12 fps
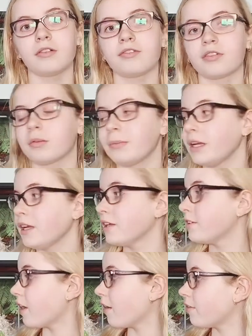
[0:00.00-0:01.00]
For me,
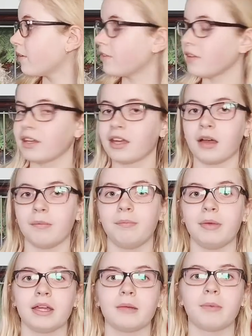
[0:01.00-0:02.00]
definitely a
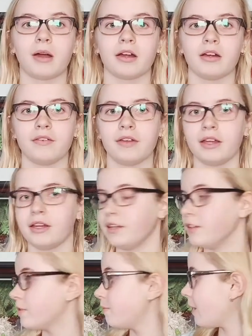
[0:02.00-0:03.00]
big part of it
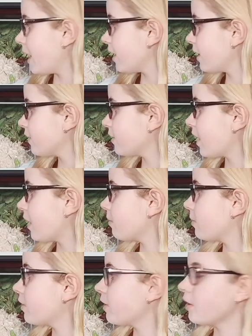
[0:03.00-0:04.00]
is bedding depth.